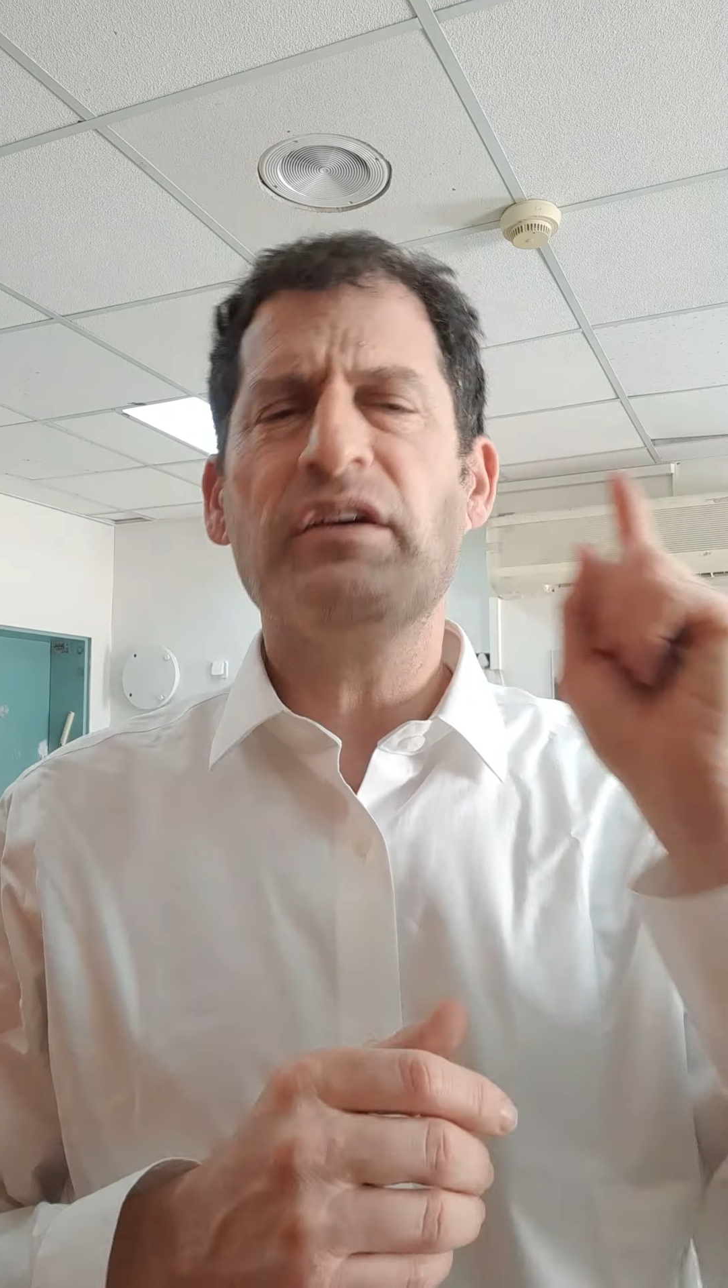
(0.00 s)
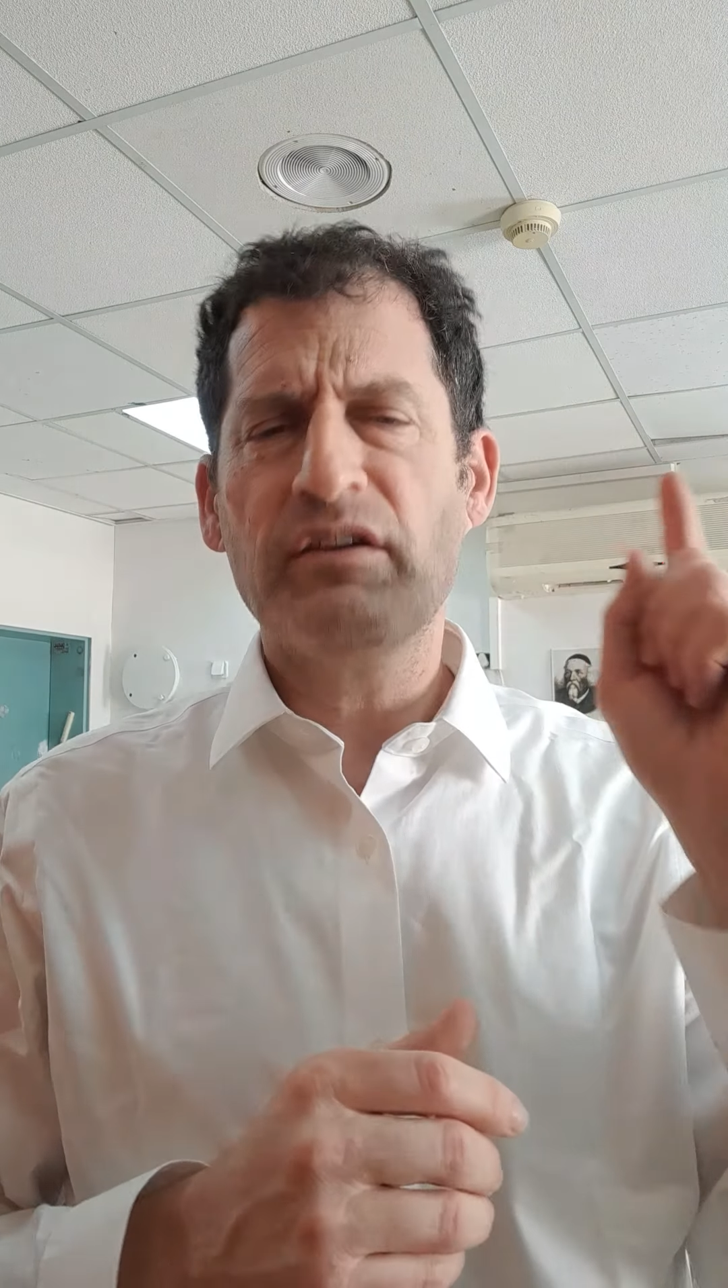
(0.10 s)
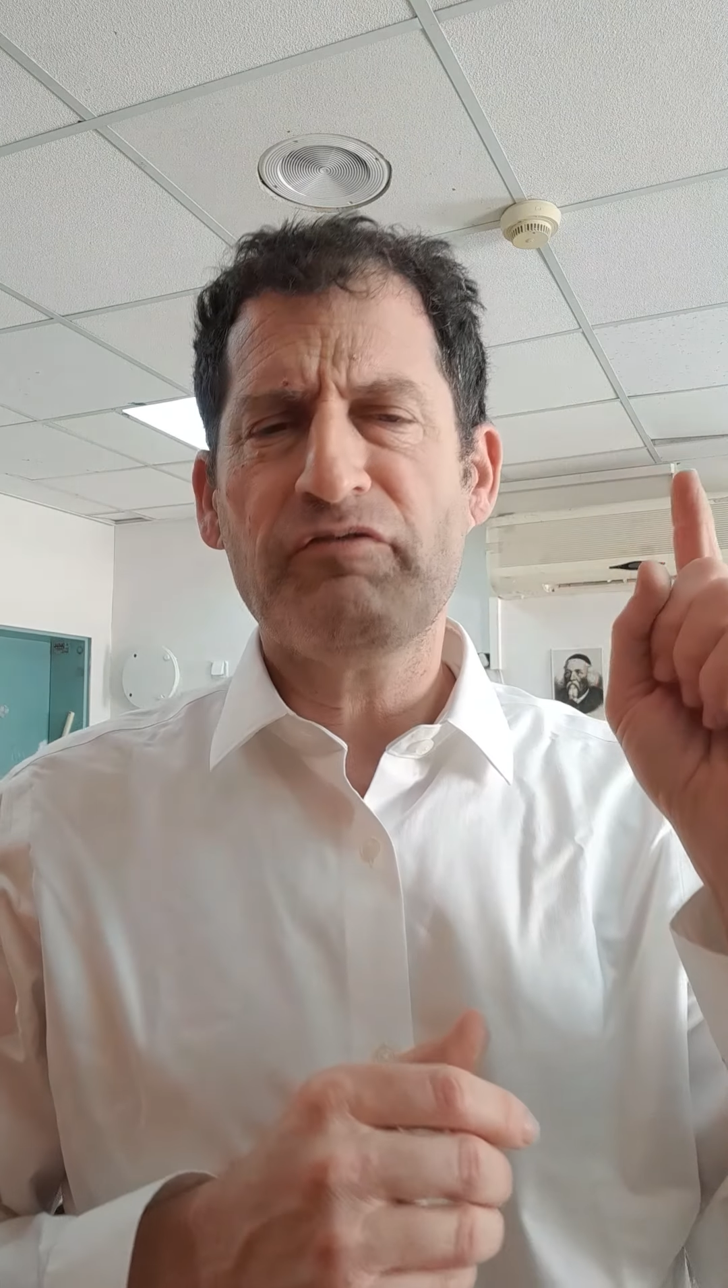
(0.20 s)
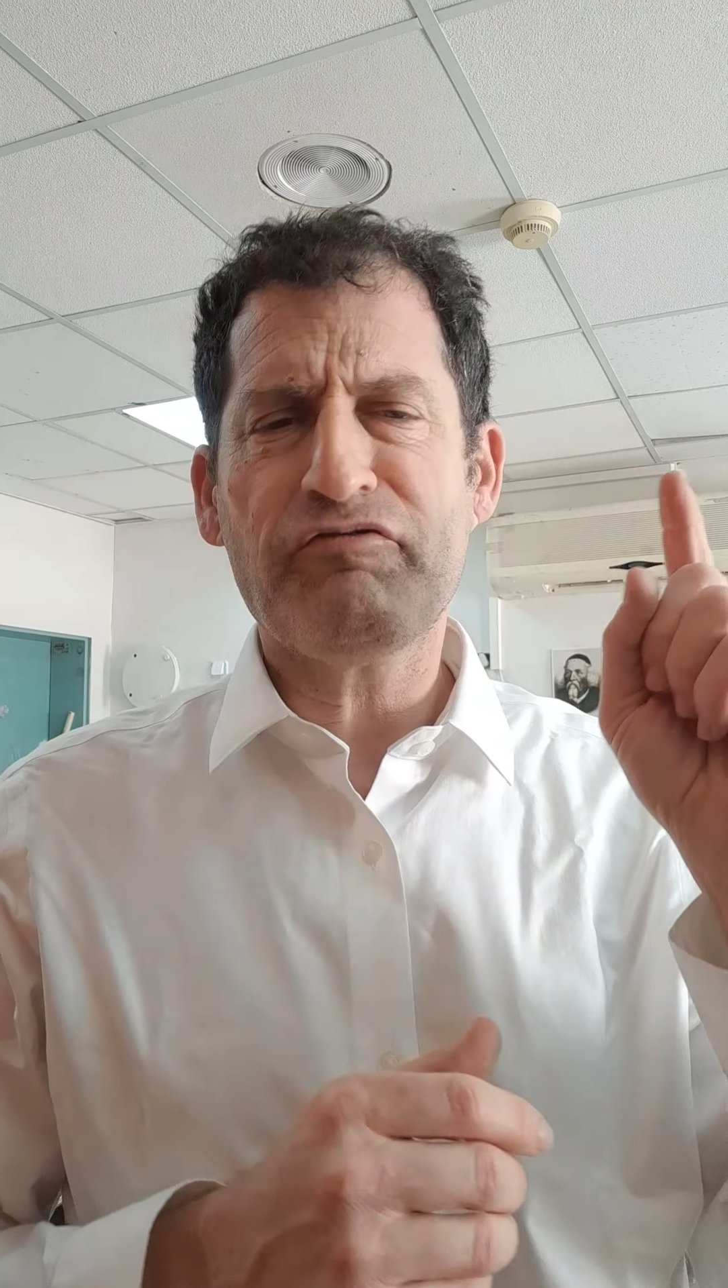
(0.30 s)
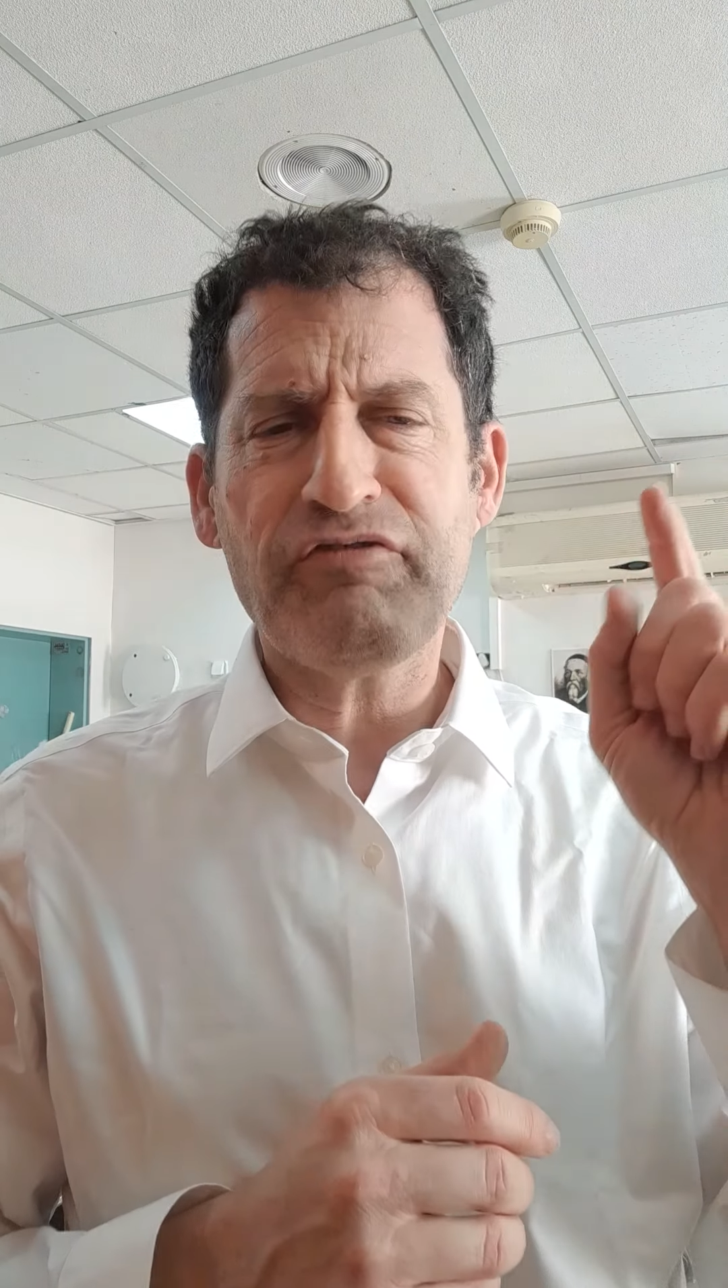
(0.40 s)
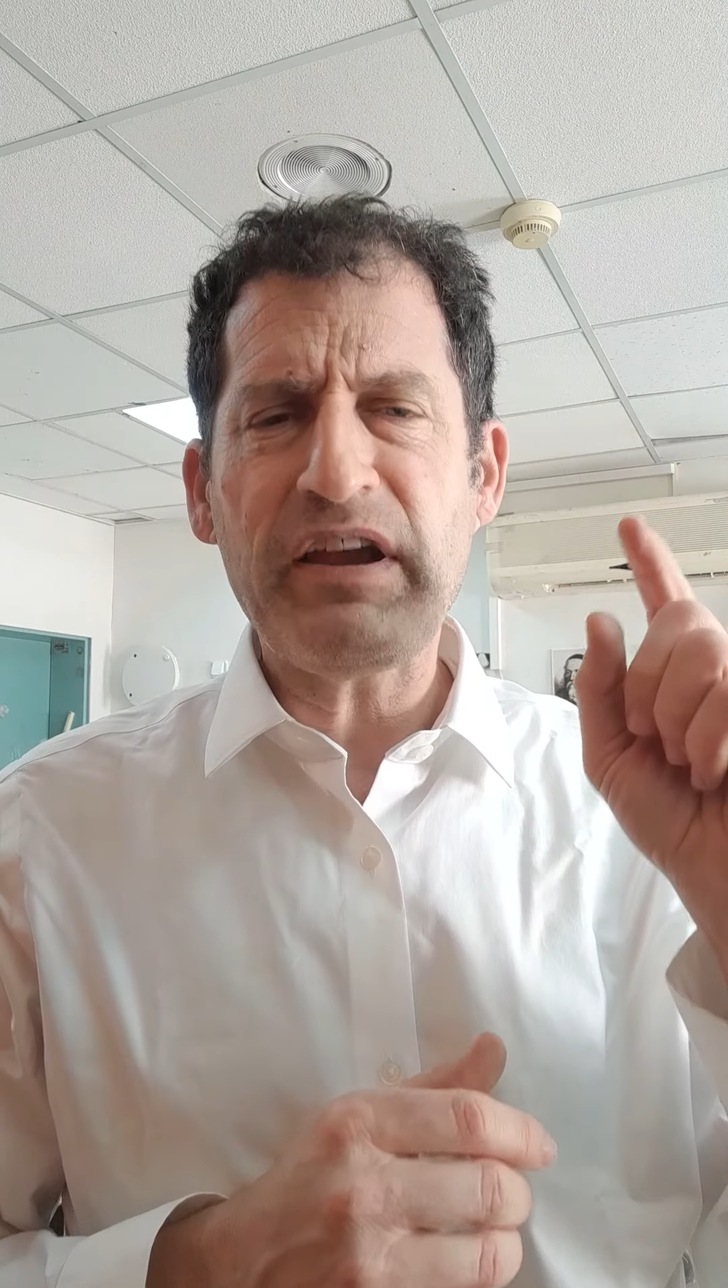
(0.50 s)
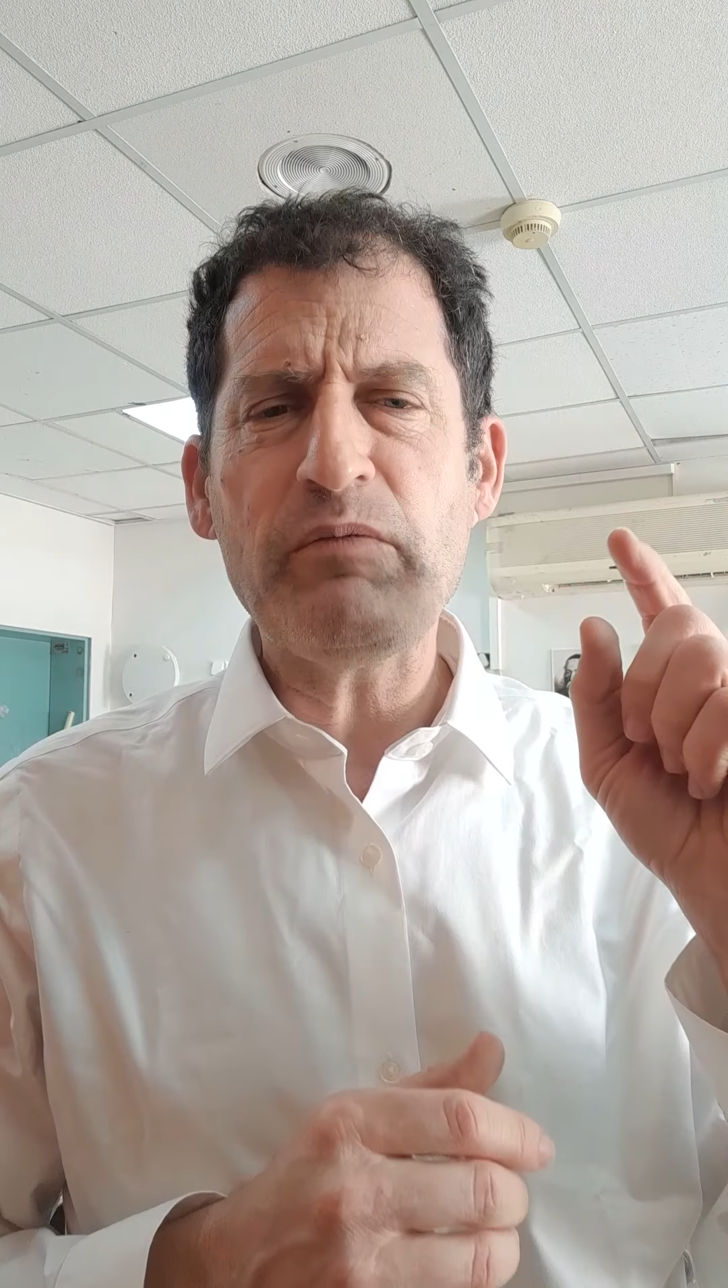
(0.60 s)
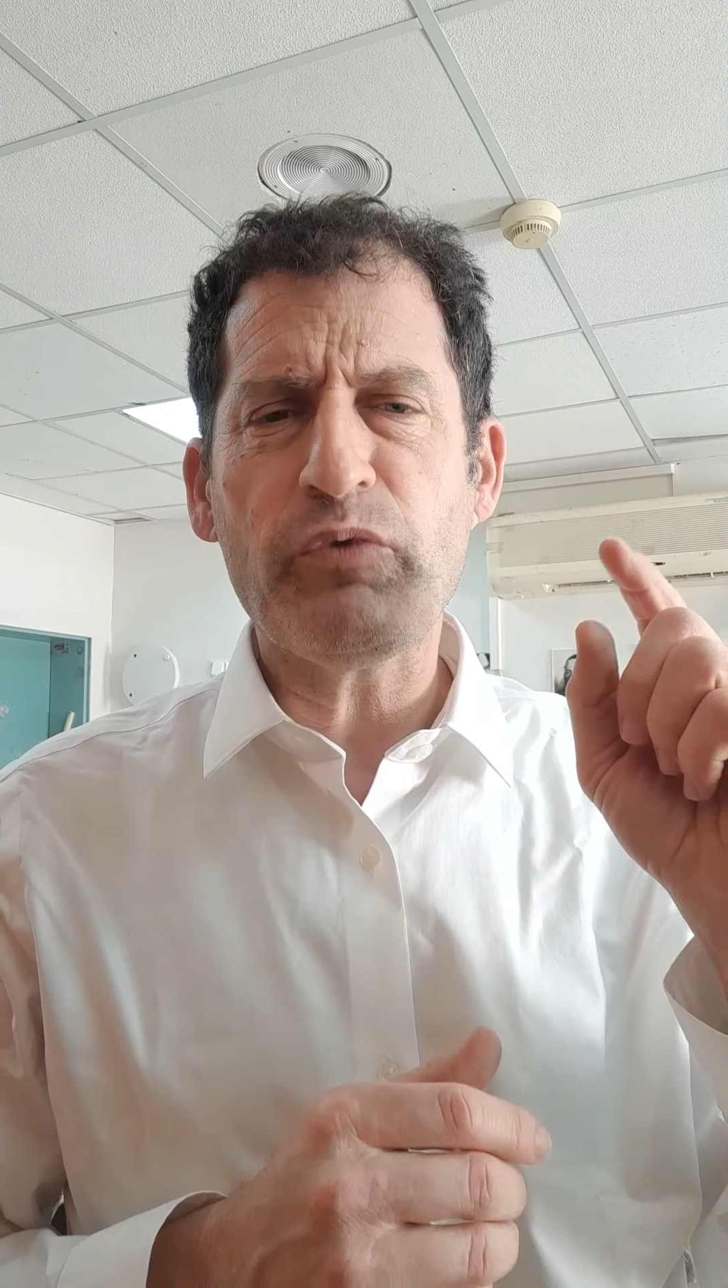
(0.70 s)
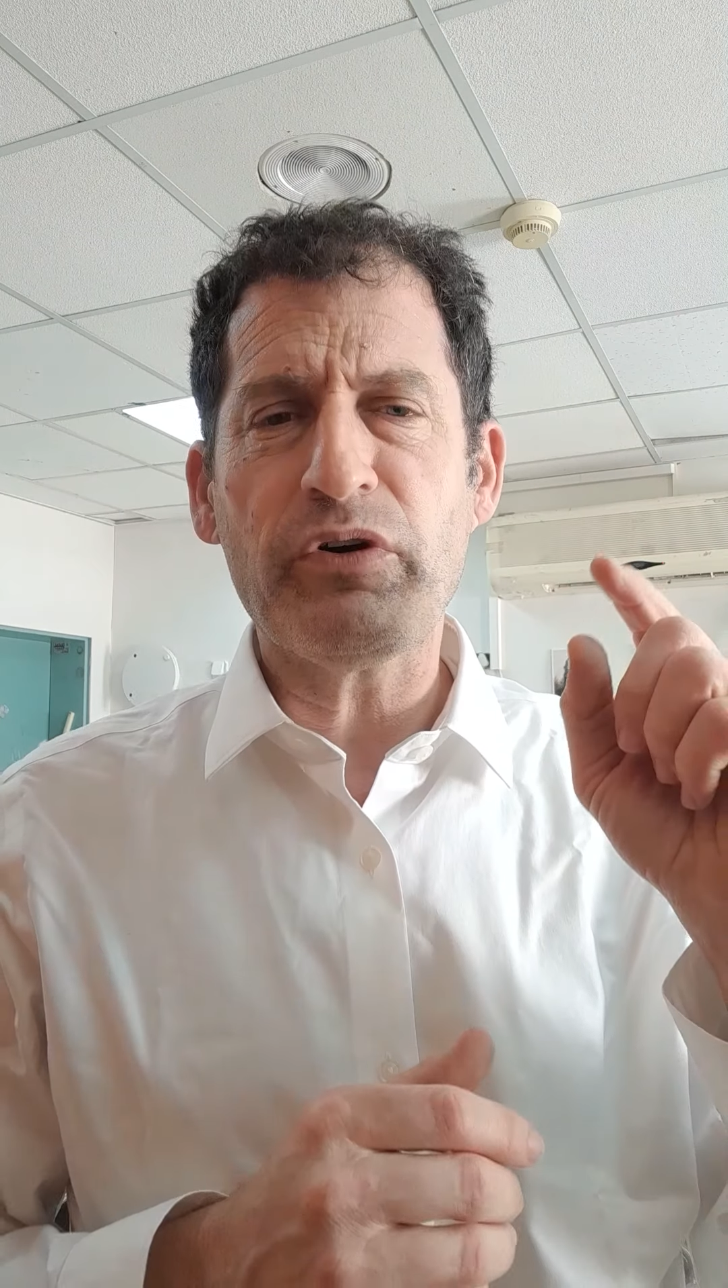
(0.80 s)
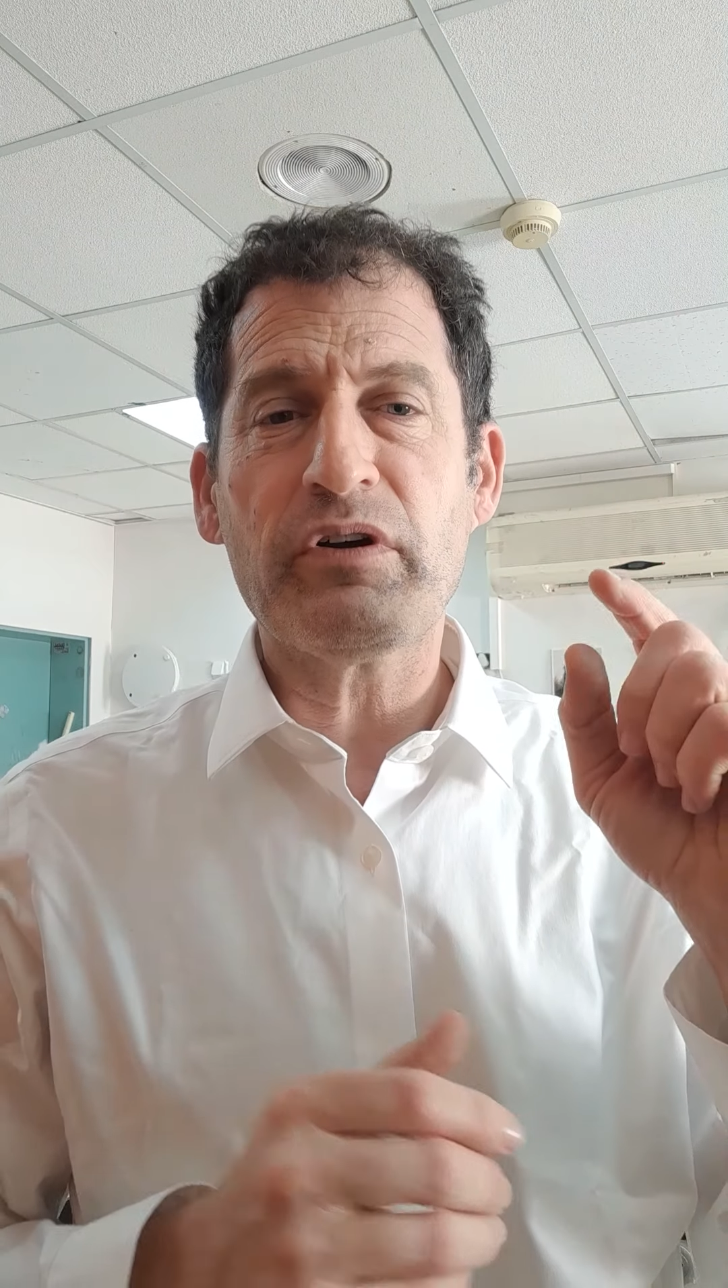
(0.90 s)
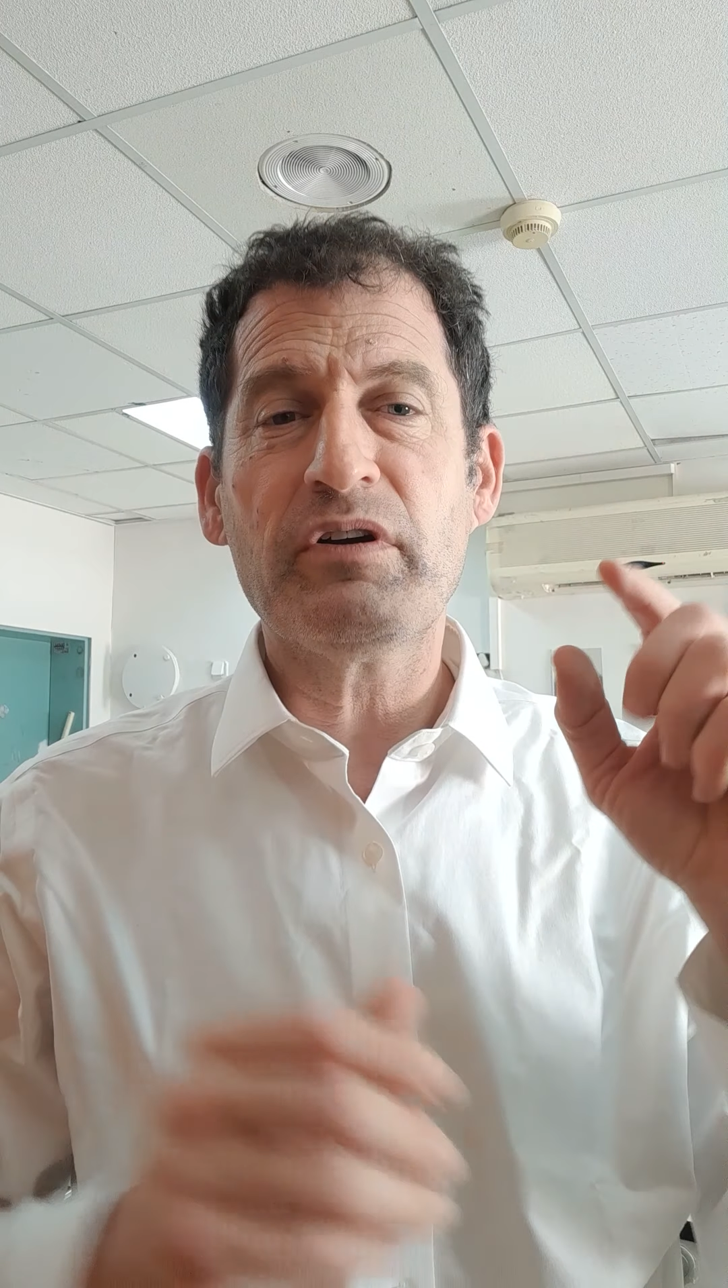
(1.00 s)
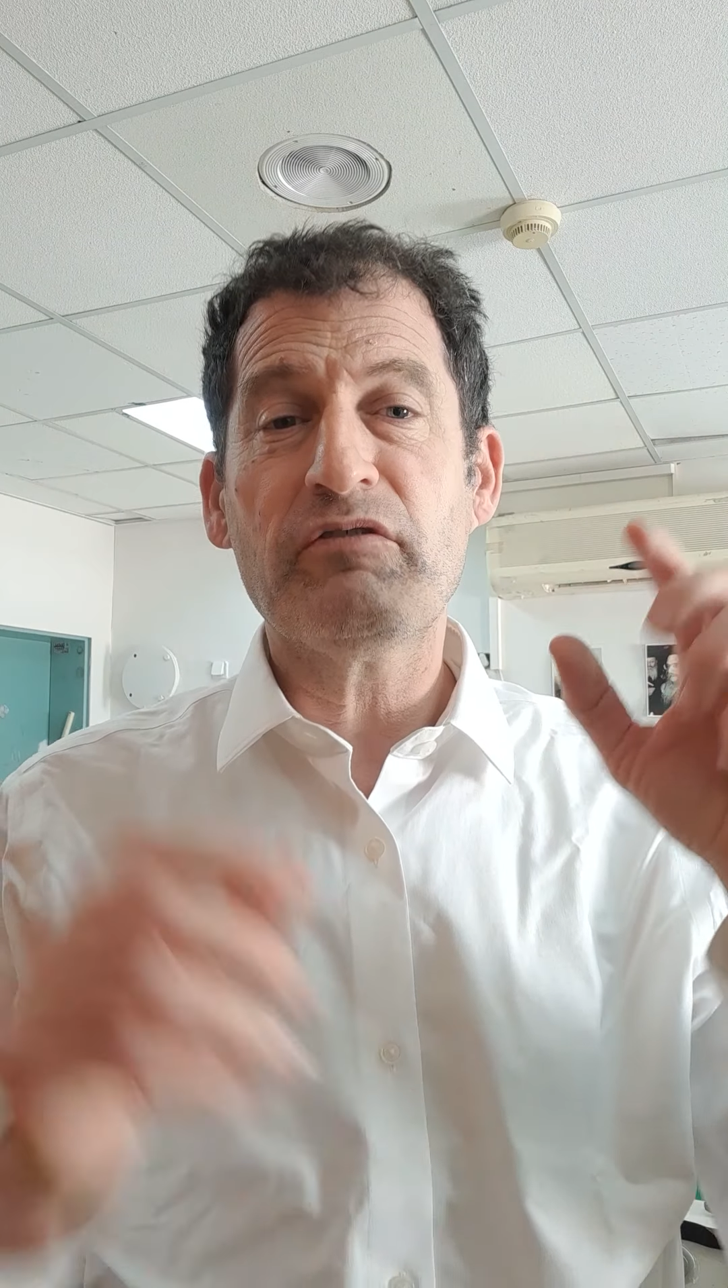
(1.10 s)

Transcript: framework